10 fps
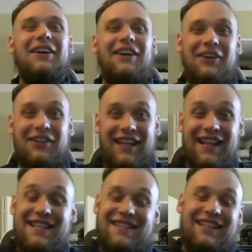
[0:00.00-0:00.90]
Okay,
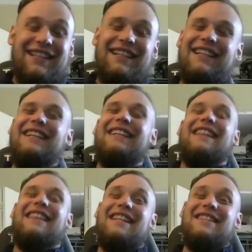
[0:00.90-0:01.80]

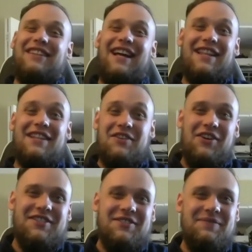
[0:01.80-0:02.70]
that's a lot. That's
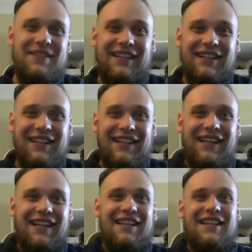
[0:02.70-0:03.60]
awesome.
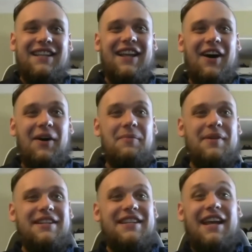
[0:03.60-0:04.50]

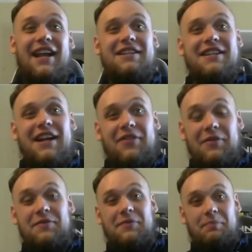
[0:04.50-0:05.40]
Yeah, 1993
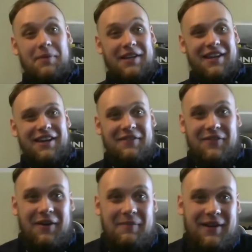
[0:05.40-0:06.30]
was a big year,
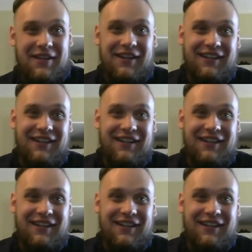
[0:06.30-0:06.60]
very big year.